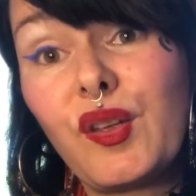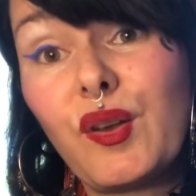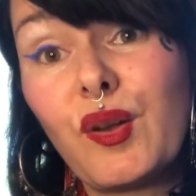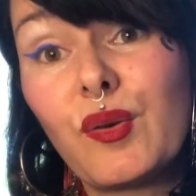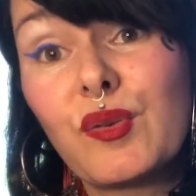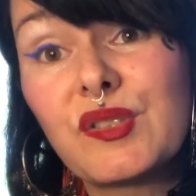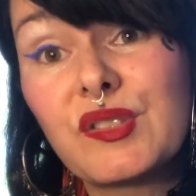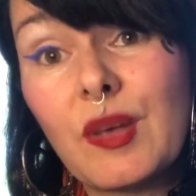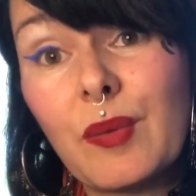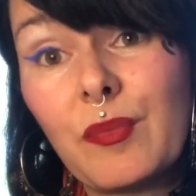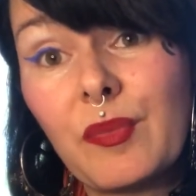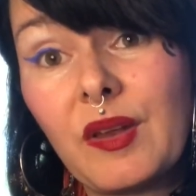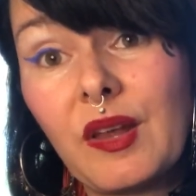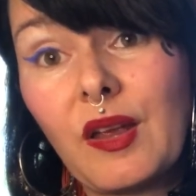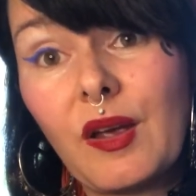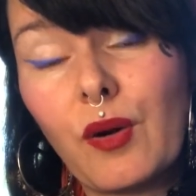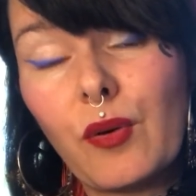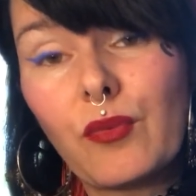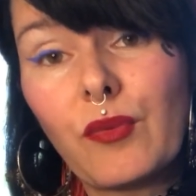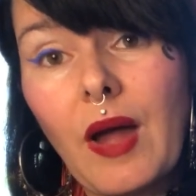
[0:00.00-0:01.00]

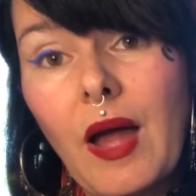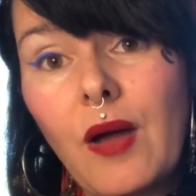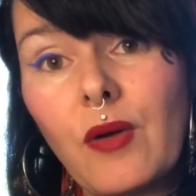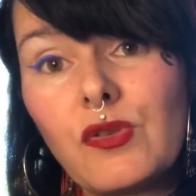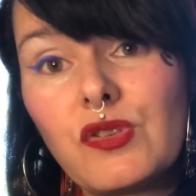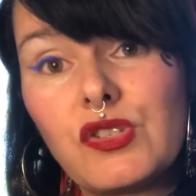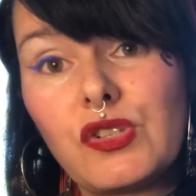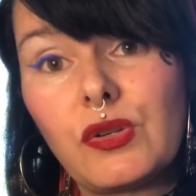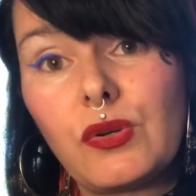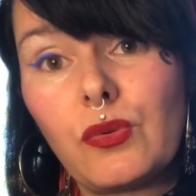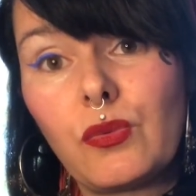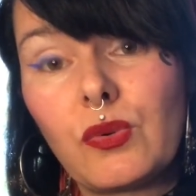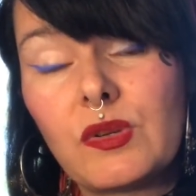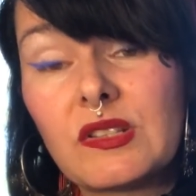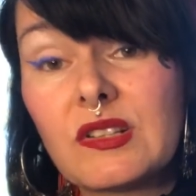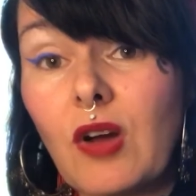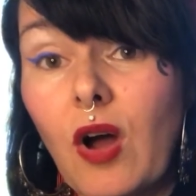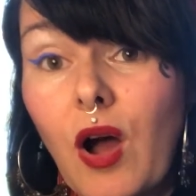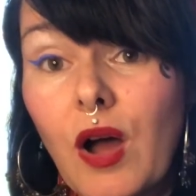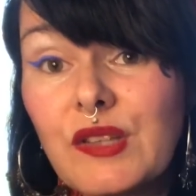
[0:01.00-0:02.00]
somebody around you was
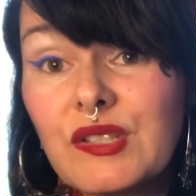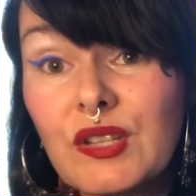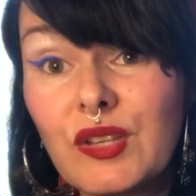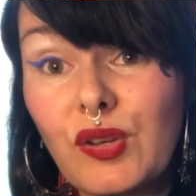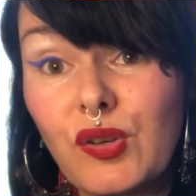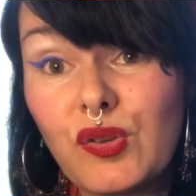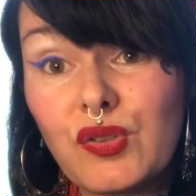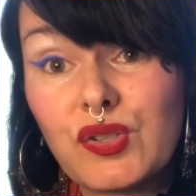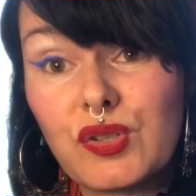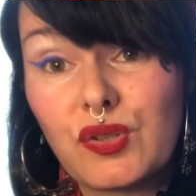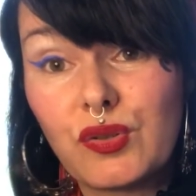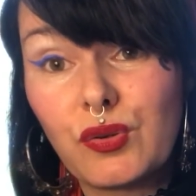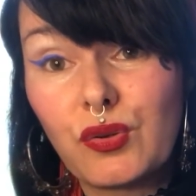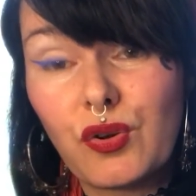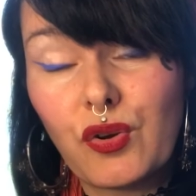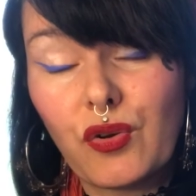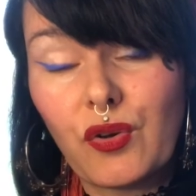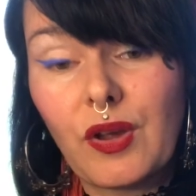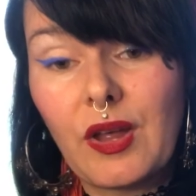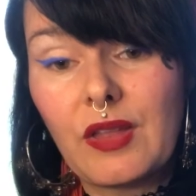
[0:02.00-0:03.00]
causing you to
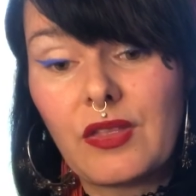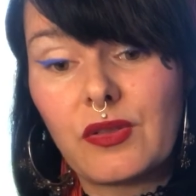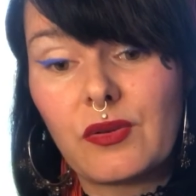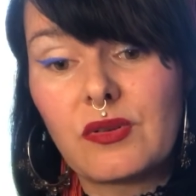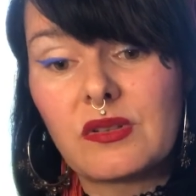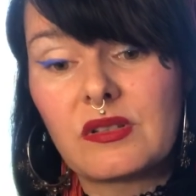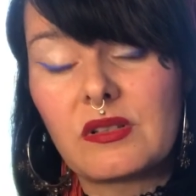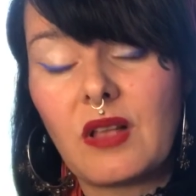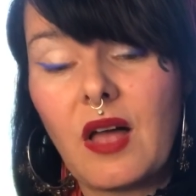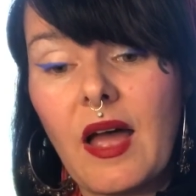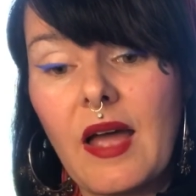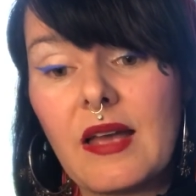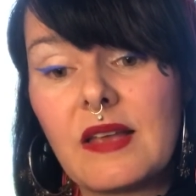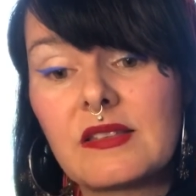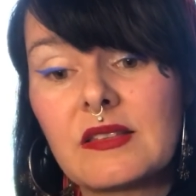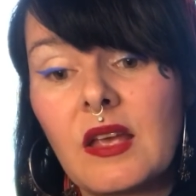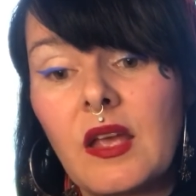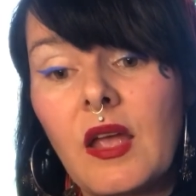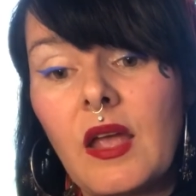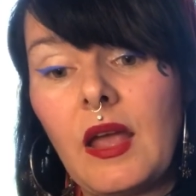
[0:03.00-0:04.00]
create those
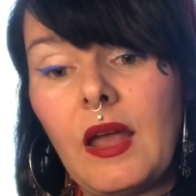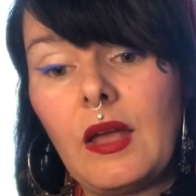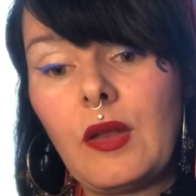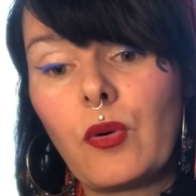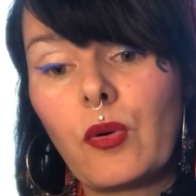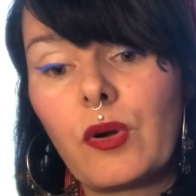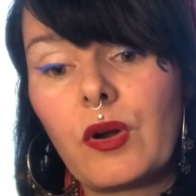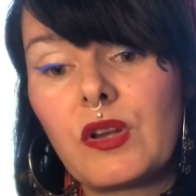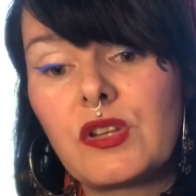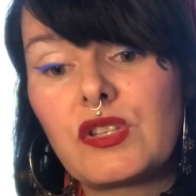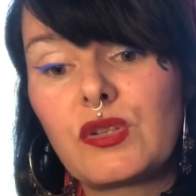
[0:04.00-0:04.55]
lies in order